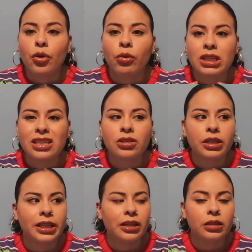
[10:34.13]
once it
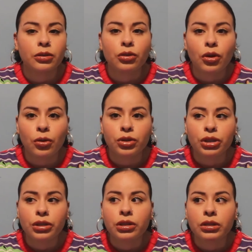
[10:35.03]
started getting a little
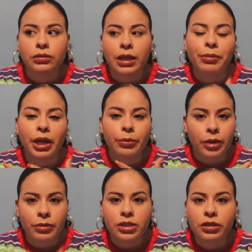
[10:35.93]
colder, and my
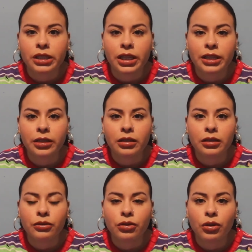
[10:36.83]
apartment started getting a
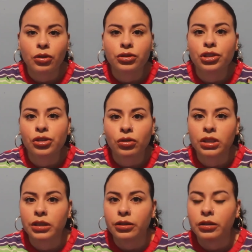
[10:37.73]
little colder, so
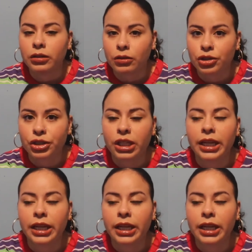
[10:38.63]
did their enclosure.